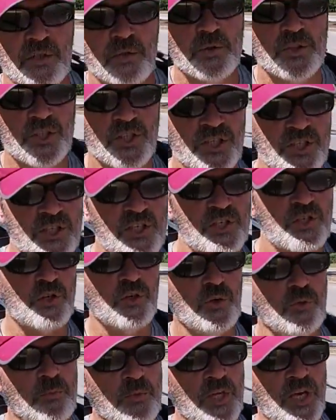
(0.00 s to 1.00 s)
don't just
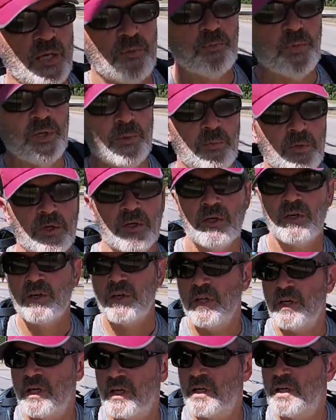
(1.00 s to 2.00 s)
assume that people are
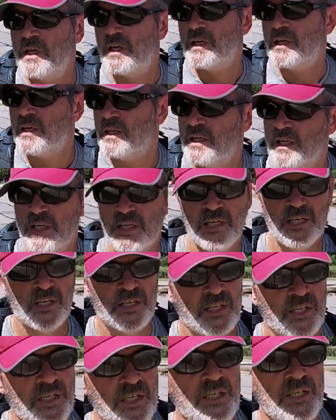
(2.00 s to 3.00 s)
going to
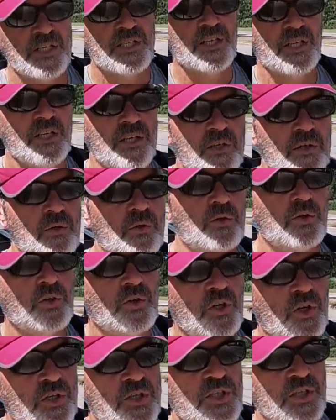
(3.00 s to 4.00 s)
see you
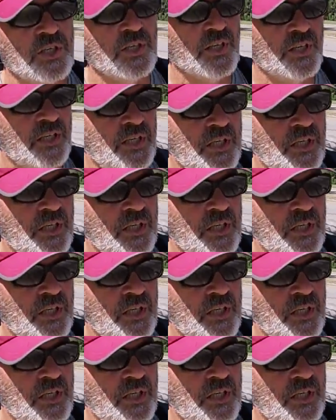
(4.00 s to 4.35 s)
crossing.